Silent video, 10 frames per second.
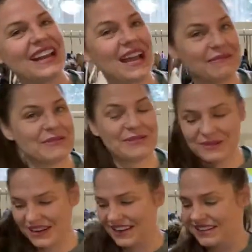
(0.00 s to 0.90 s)
happy with what
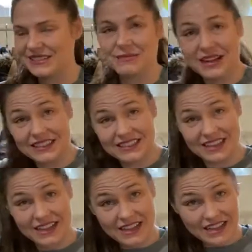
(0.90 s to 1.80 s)
I got in this box.
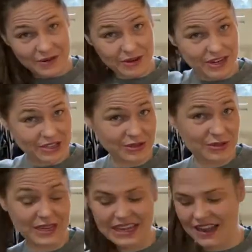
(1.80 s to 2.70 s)
Okay, we're gonna do a
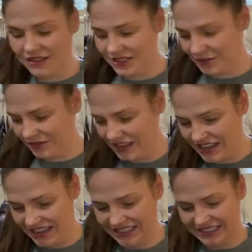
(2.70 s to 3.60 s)
quick count. So we've got